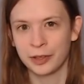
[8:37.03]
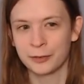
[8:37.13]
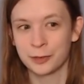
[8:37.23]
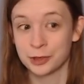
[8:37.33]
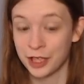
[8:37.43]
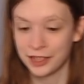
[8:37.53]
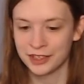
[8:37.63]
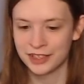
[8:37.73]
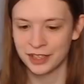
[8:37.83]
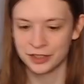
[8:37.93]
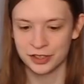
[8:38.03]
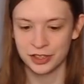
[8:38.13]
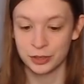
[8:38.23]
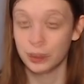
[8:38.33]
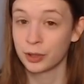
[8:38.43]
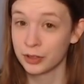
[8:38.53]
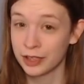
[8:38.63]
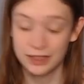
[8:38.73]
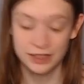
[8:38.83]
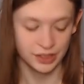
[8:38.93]
land for dragons and also lets you
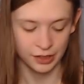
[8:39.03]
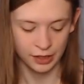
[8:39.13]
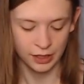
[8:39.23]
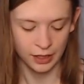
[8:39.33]
recur things.